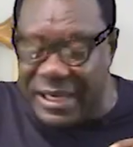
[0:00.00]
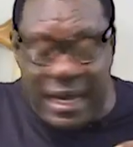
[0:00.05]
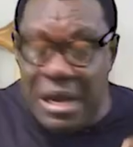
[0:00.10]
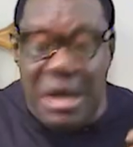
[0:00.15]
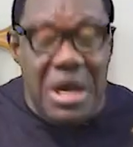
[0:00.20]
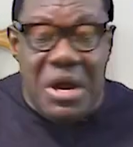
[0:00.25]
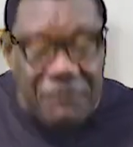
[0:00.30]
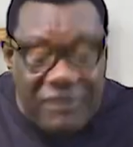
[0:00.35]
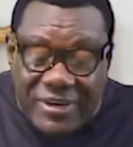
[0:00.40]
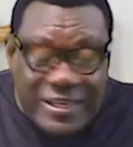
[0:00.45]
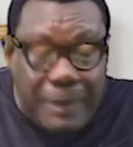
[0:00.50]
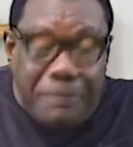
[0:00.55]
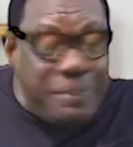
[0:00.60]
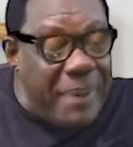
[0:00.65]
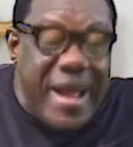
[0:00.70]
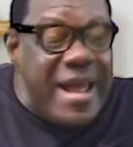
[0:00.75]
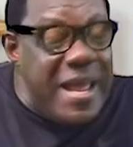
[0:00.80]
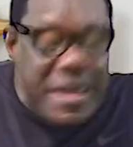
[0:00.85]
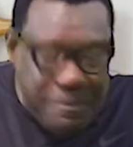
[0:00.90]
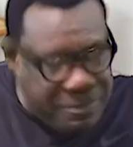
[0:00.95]
For the
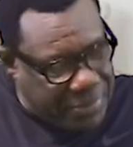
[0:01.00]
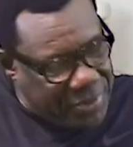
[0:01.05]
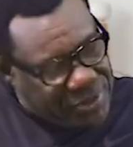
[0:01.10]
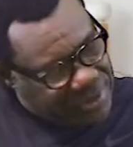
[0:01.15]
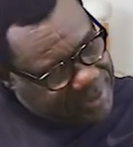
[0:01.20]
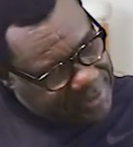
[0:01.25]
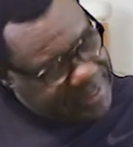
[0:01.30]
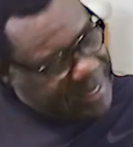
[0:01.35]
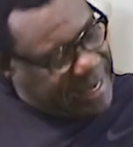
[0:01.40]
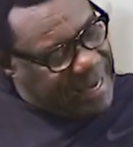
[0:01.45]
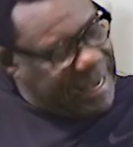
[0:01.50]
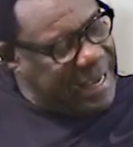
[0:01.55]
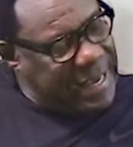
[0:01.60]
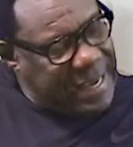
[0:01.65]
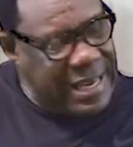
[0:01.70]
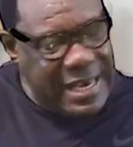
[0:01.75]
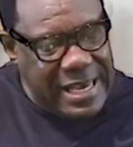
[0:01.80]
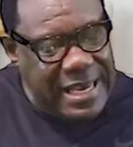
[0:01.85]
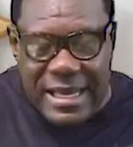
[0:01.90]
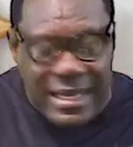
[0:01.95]
Bible
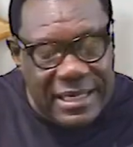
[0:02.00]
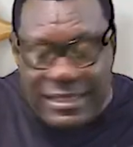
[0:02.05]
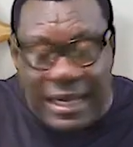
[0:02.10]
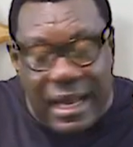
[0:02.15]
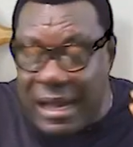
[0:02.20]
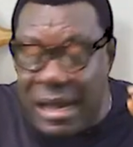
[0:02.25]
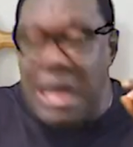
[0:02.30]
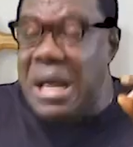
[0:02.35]
says,